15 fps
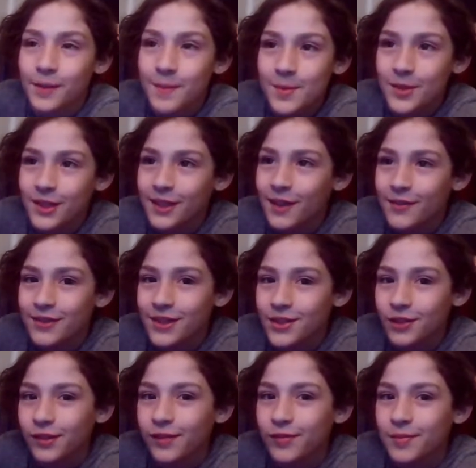I'm just gonna cover
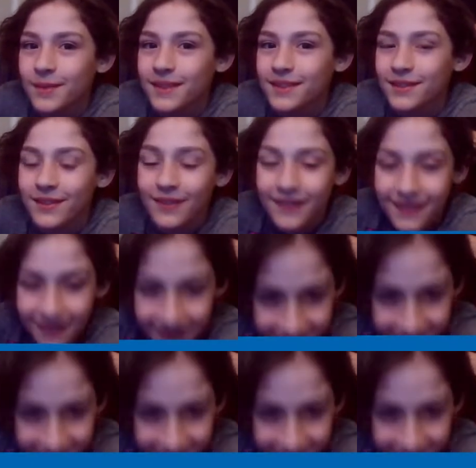this only for me, so you only guys